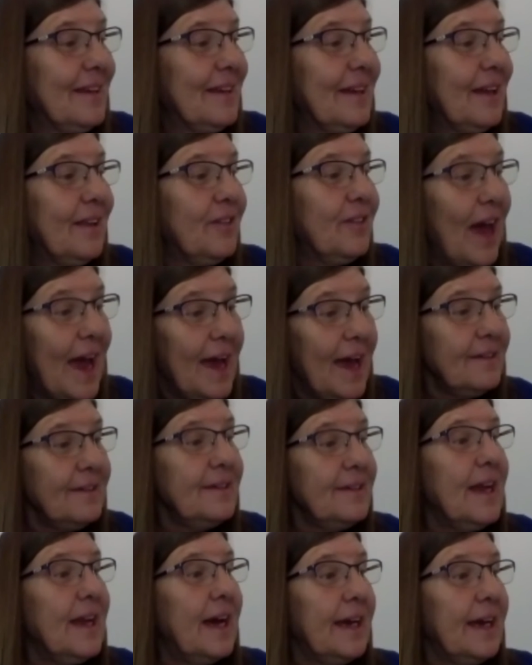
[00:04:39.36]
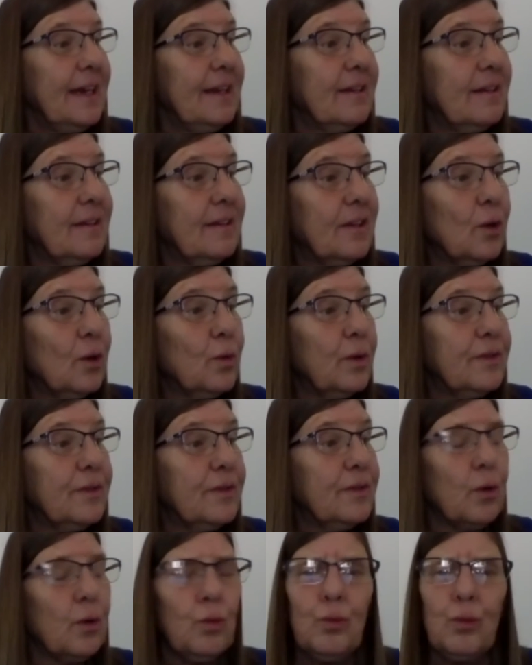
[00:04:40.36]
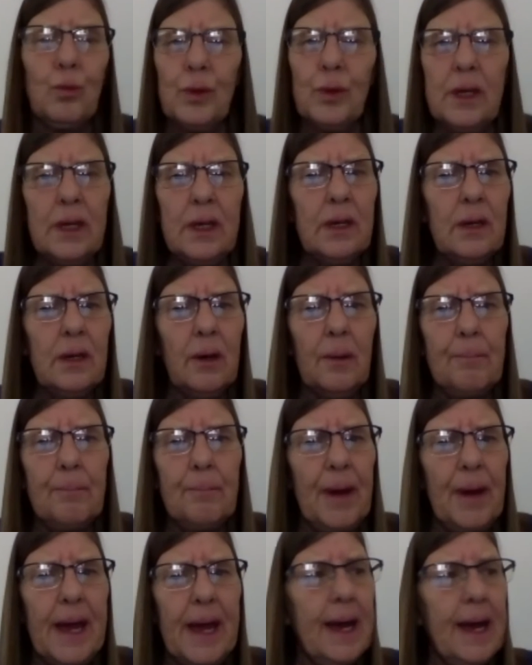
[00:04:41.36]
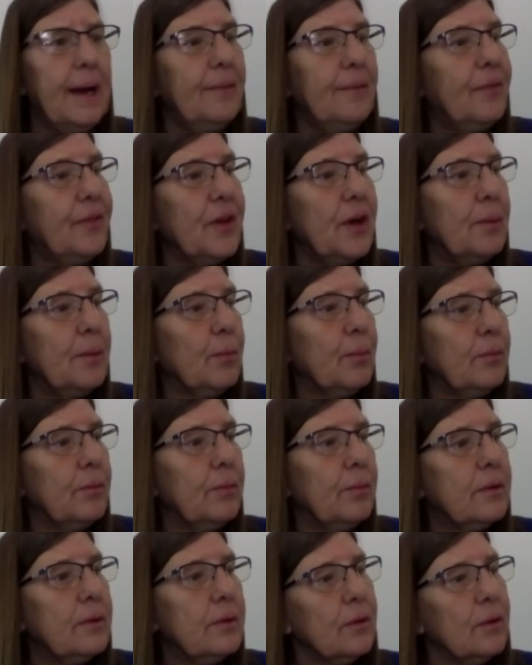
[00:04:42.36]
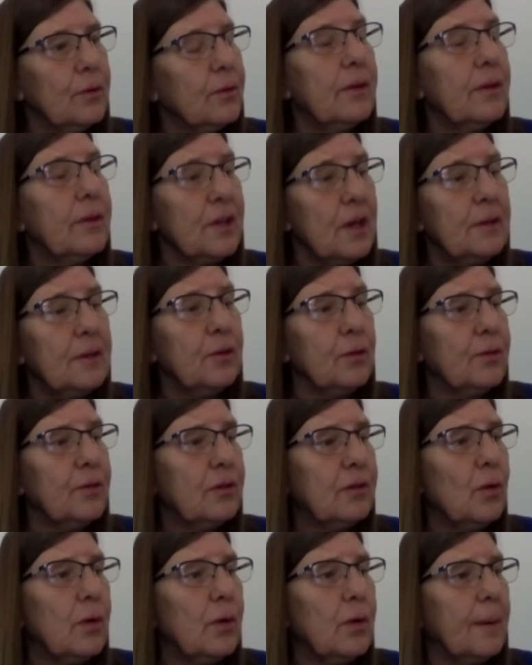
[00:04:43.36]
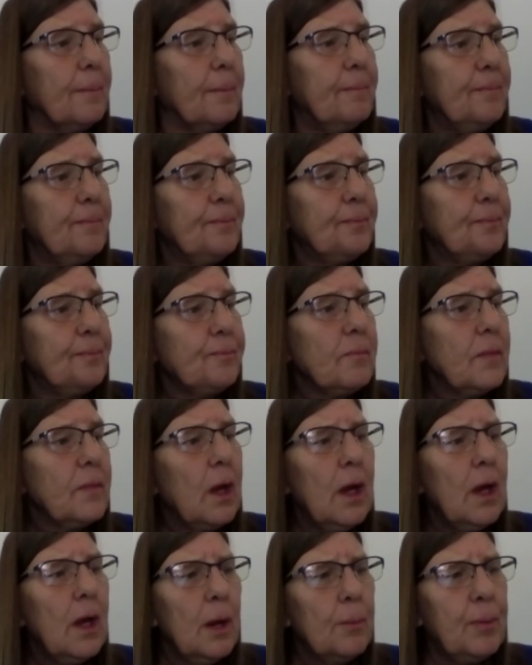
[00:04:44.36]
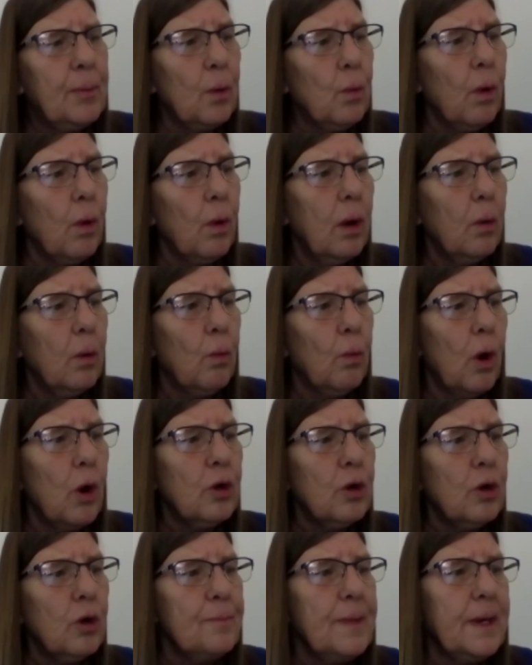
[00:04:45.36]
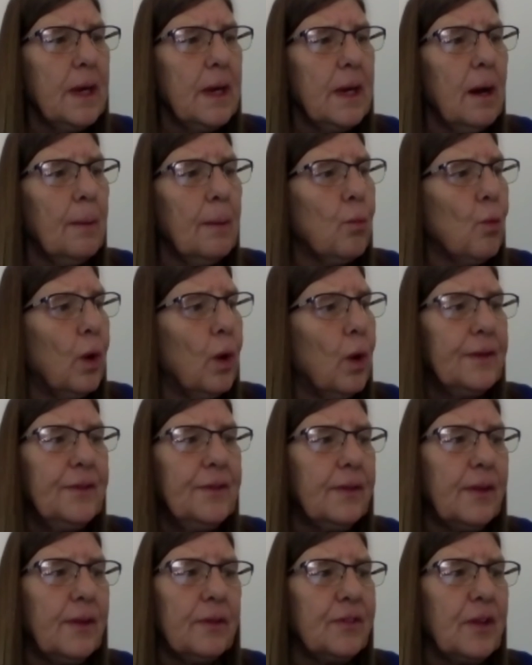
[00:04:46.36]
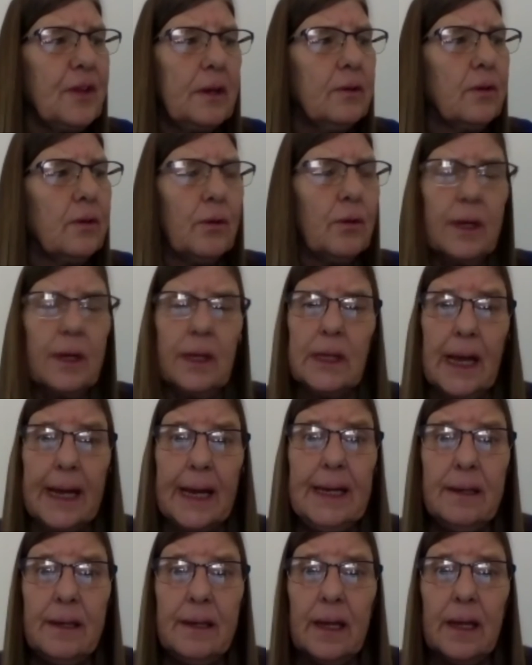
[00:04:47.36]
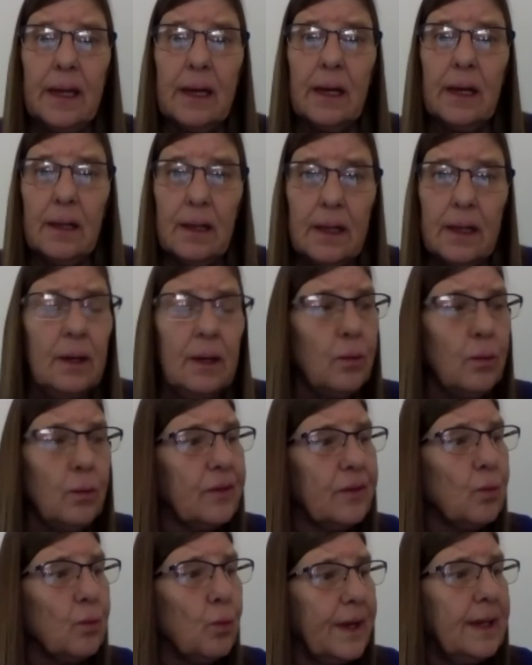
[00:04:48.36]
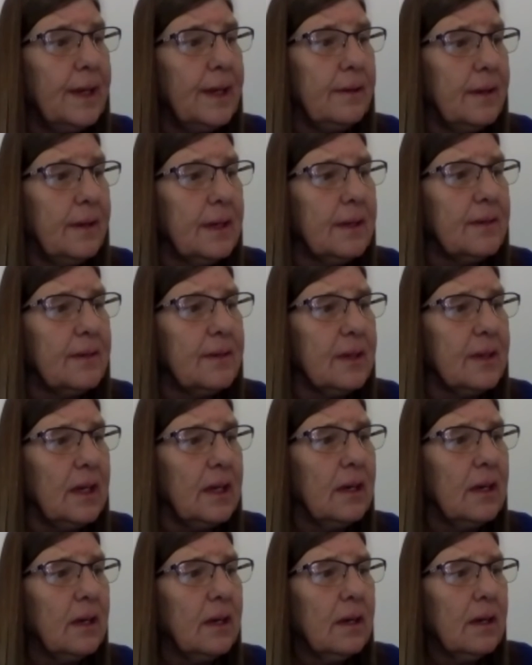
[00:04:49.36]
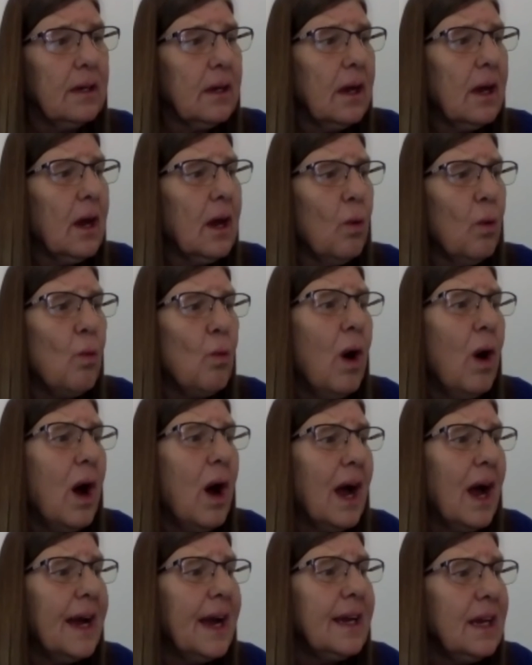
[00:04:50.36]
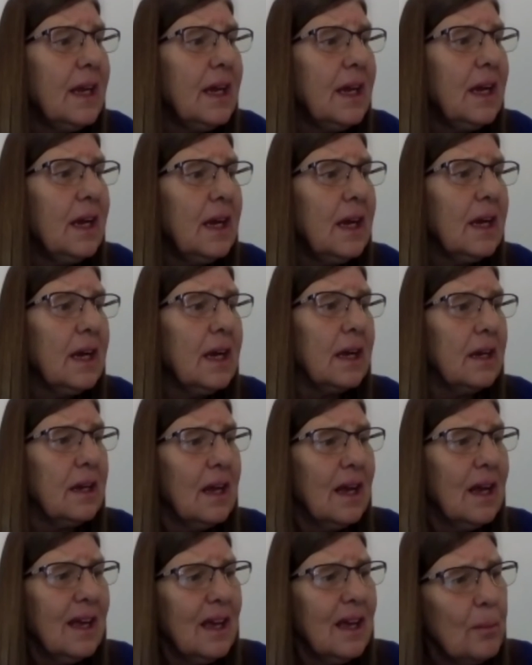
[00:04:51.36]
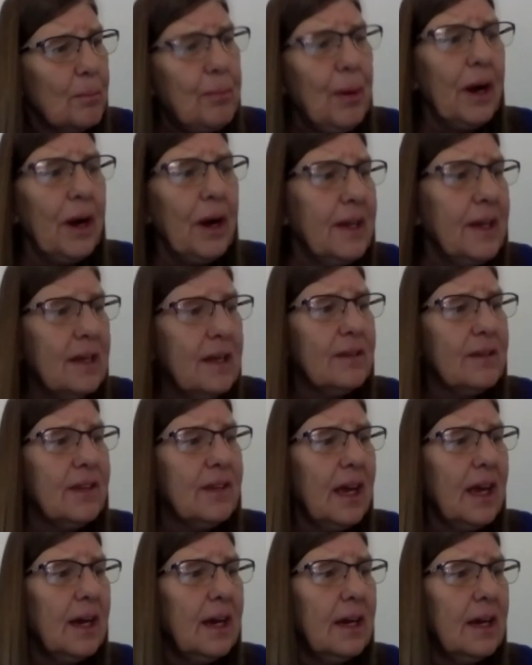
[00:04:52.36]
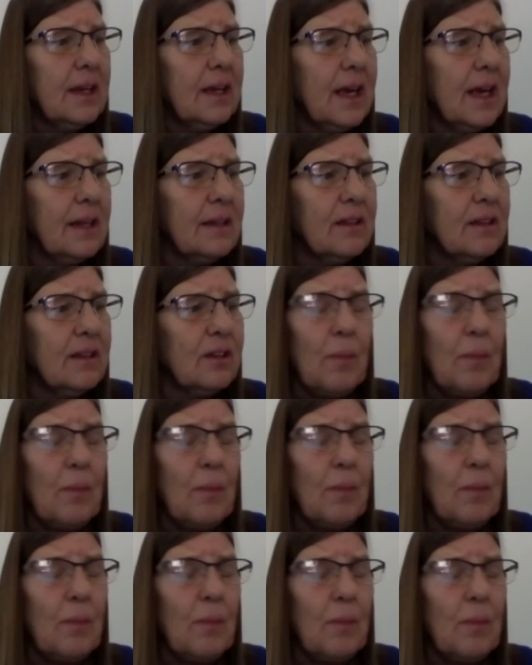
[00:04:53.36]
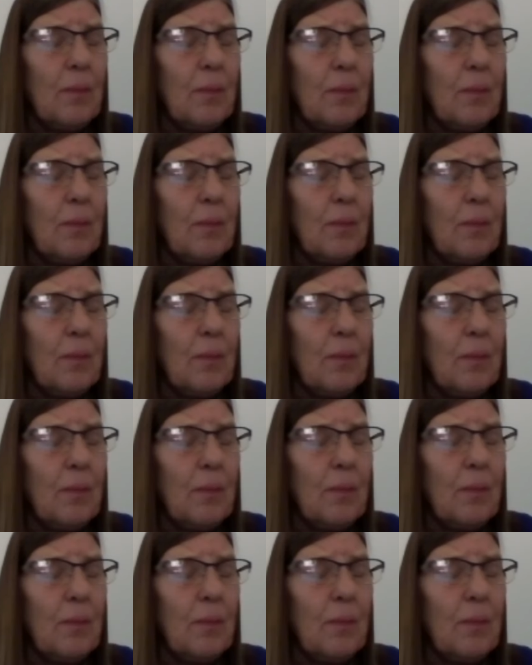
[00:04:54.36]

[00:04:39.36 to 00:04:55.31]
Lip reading: That night, there was a real bad thunderstorm. But what woke me up wasn't the thunder and lightning. It was Winn Dixie, whining and butting his head against my bedroom door.